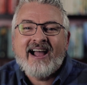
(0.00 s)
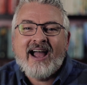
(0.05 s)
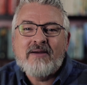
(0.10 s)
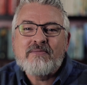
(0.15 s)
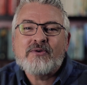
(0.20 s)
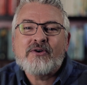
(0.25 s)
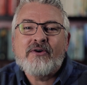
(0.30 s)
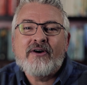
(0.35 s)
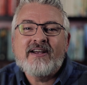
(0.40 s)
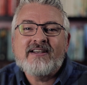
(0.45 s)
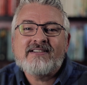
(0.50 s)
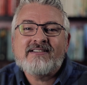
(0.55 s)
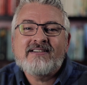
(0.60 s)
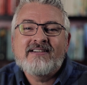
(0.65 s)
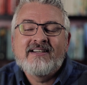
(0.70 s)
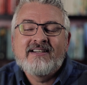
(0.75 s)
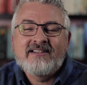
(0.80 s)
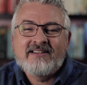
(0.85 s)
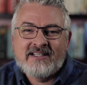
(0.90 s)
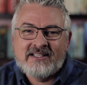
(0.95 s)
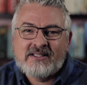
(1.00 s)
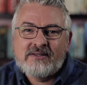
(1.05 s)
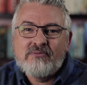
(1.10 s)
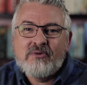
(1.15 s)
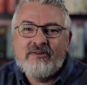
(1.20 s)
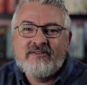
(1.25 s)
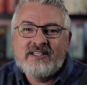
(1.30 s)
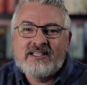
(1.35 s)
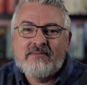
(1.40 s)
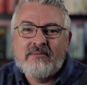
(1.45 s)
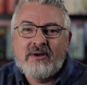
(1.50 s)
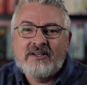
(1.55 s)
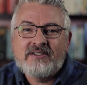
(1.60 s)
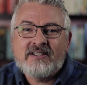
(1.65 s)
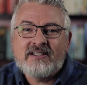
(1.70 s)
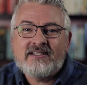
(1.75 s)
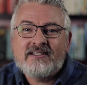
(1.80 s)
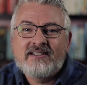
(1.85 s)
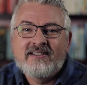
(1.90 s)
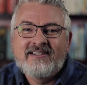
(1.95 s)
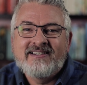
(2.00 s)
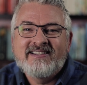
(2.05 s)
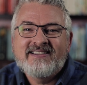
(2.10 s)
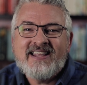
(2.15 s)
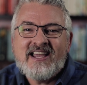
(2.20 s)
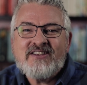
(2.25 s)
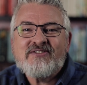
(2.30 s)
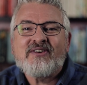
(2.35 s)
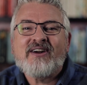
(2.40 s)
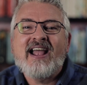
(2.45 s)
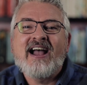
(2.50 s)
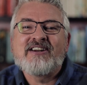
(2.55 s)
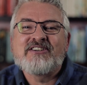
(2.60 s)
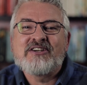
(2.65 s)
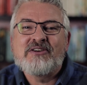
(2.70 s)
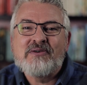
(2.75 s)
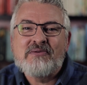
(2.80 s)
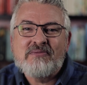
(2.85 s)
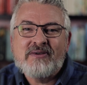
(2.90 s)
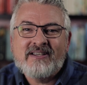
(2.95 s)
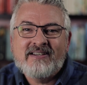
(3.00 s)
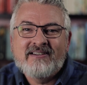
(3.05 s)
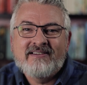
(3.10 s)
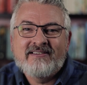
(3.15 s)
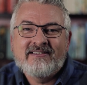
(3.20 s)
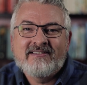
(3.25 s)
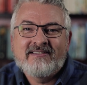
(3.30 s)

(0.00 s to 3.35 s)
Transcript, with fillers: I'm Chris. This is Movies and Munchies. Thanks for catching with me.